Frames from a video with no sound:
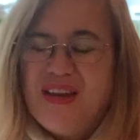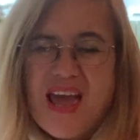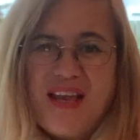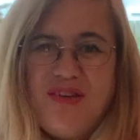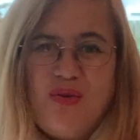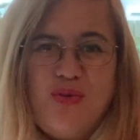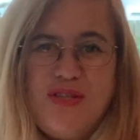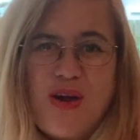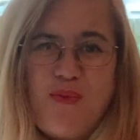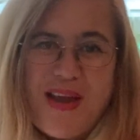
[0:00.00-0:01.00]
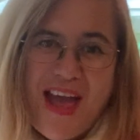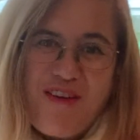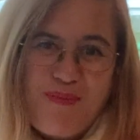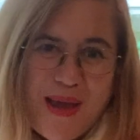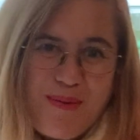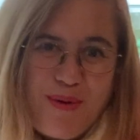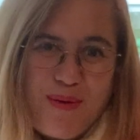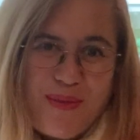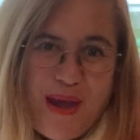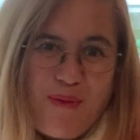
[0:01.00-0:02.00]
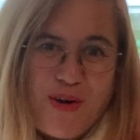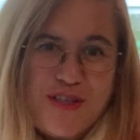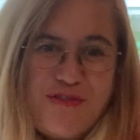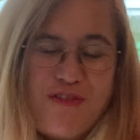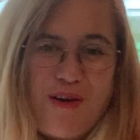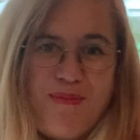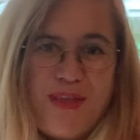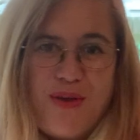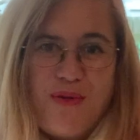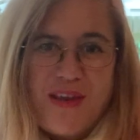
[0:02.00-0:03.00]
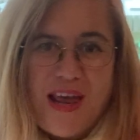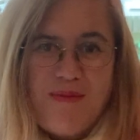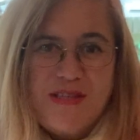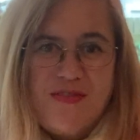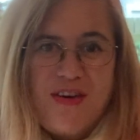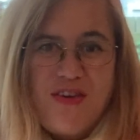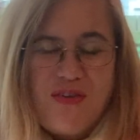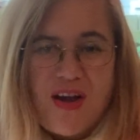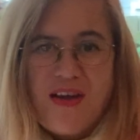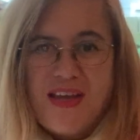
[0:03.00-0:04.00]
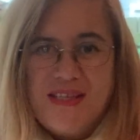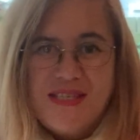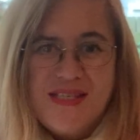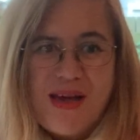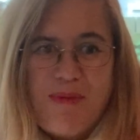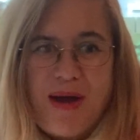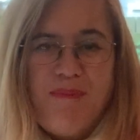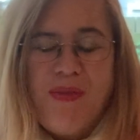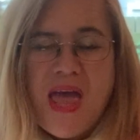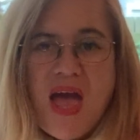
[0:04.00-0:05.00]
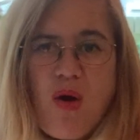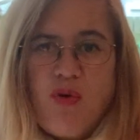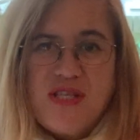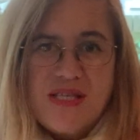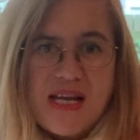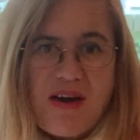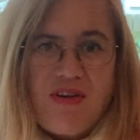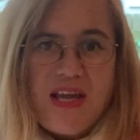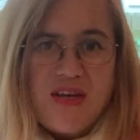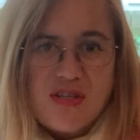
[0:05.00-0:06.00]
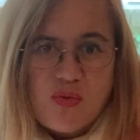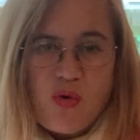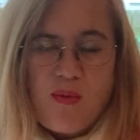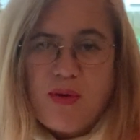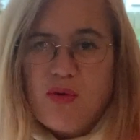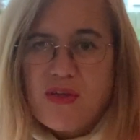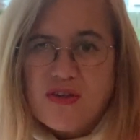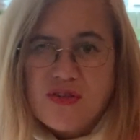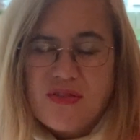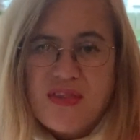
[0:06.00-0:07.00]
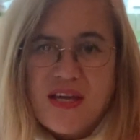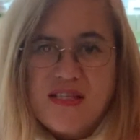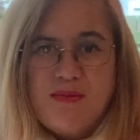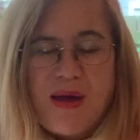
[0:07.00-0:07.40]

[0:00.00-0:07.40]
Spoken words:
and also we have people that watch from the Northern Hemisphere and you're going into summer, which is lovely and it's warm and all those good things.